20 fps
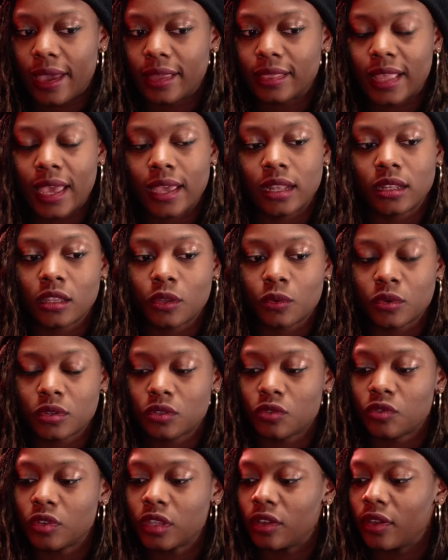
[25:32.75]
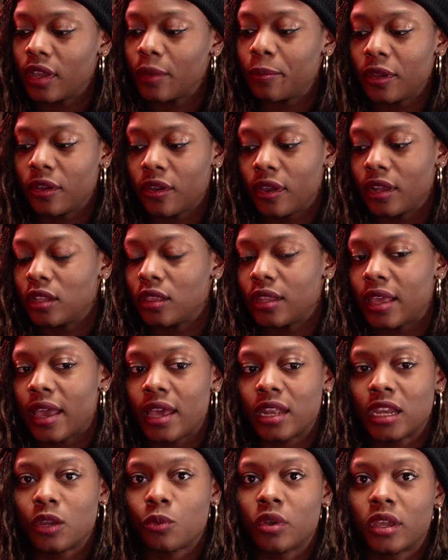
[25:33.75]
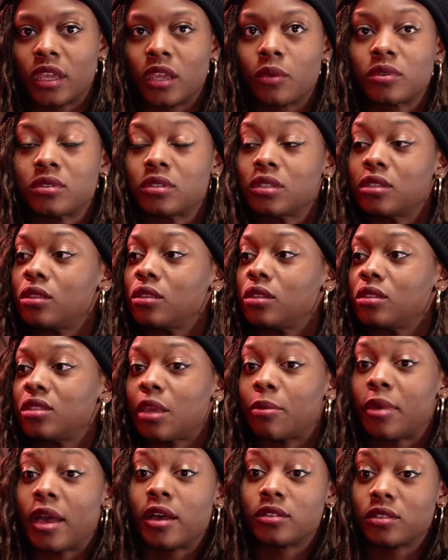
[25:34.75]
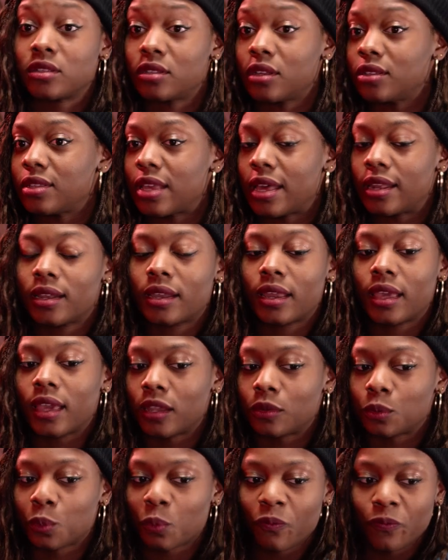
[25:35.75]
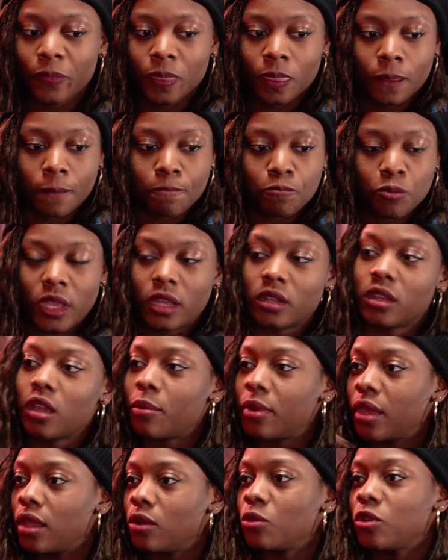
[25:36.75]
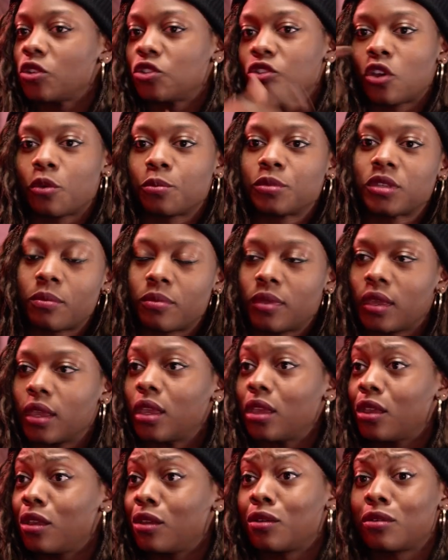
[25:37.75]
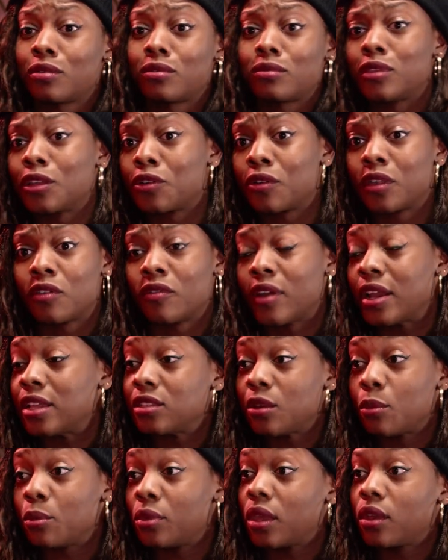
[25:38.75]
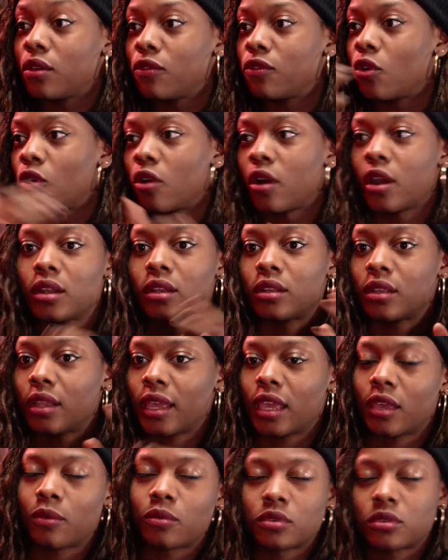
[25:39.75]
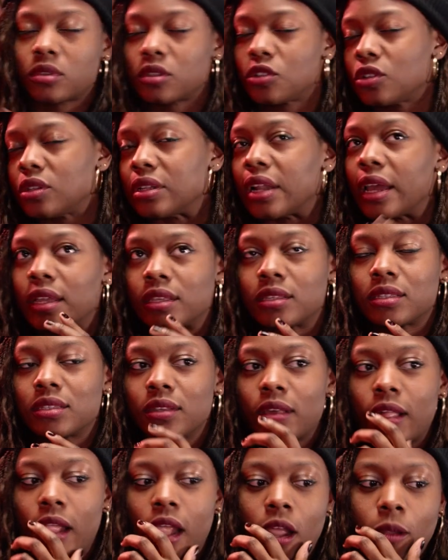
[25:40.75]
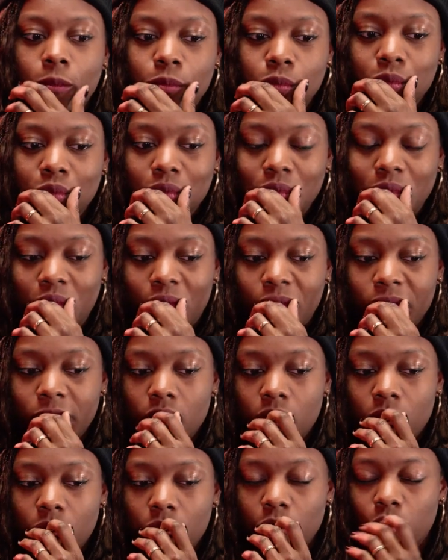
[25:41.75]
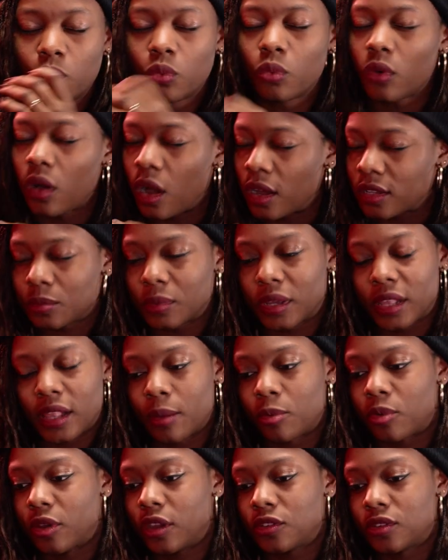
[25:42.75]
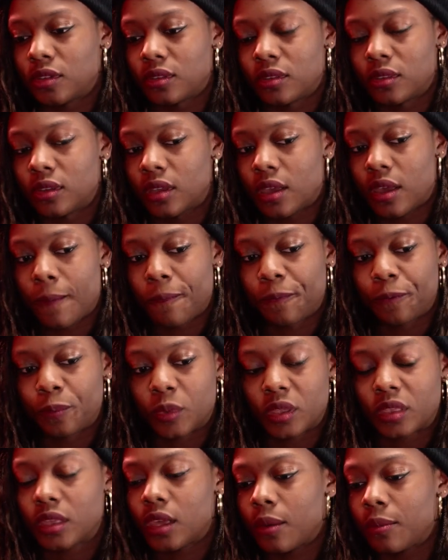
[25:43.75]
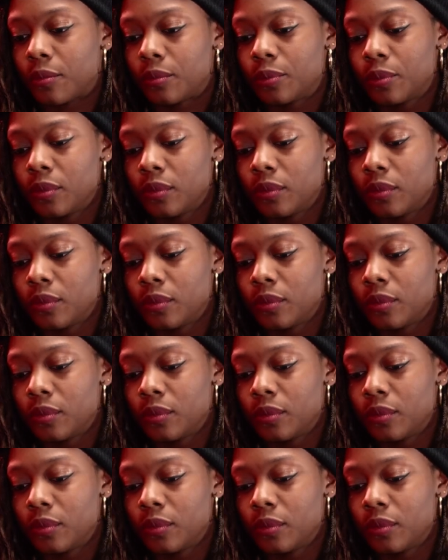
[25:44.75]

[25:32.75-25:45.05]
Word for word: And then there was a really great period in the edit where he was in the same house as us editing, and he could come in, we'll show him something, he can go literally write something for it, and like it was such a nice, um, awesome collaboration um, with him.